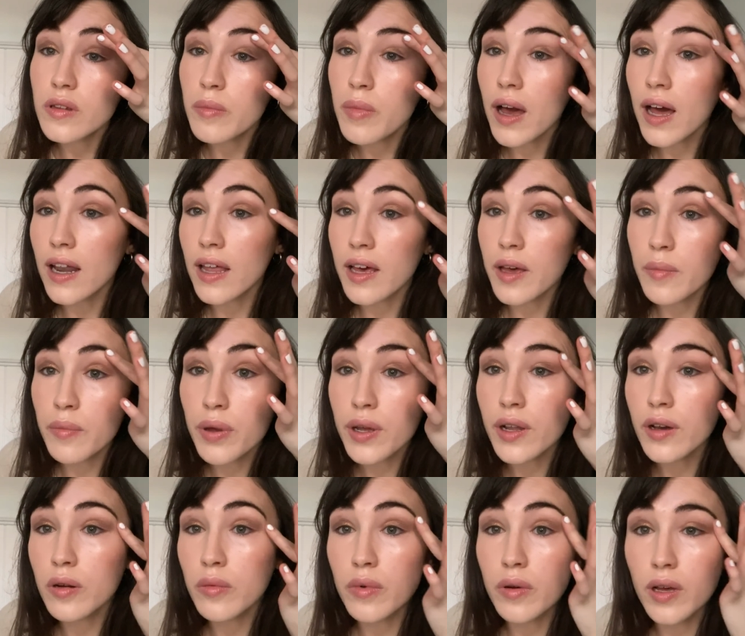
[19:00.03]
the palette and put
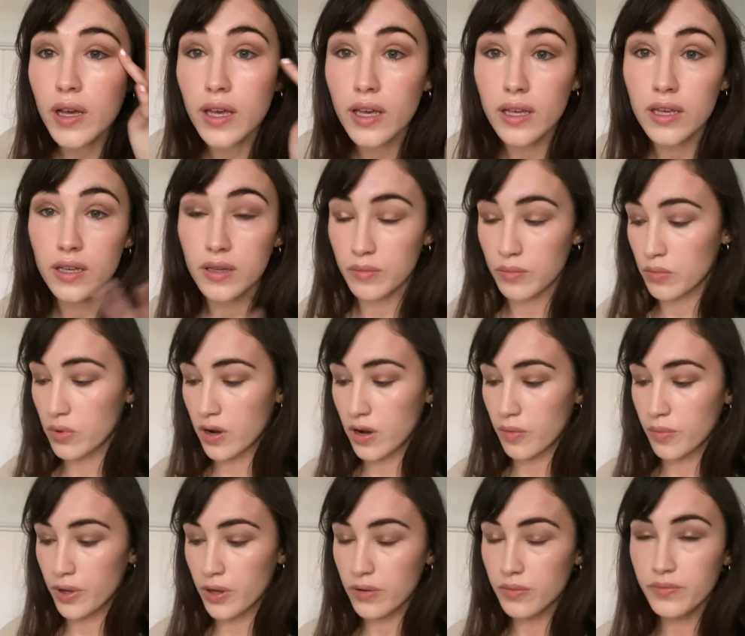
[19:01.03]
it on my brow
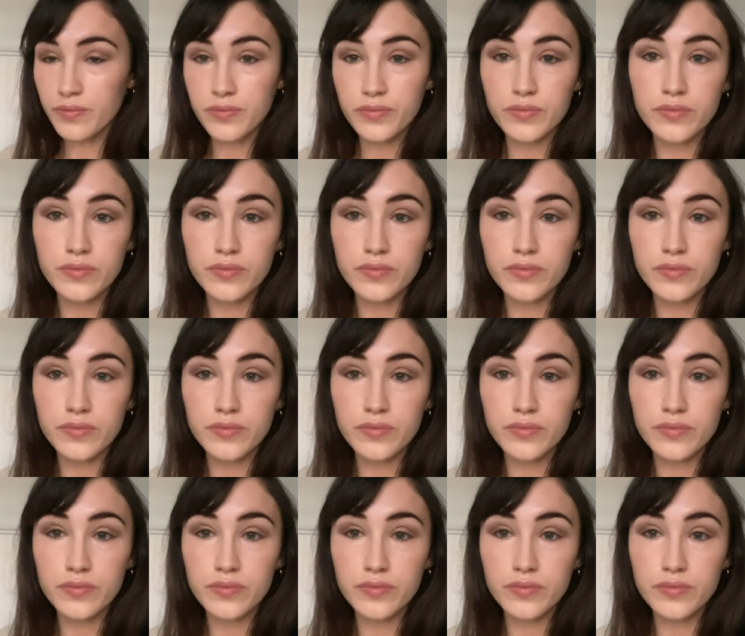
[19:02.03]
bone.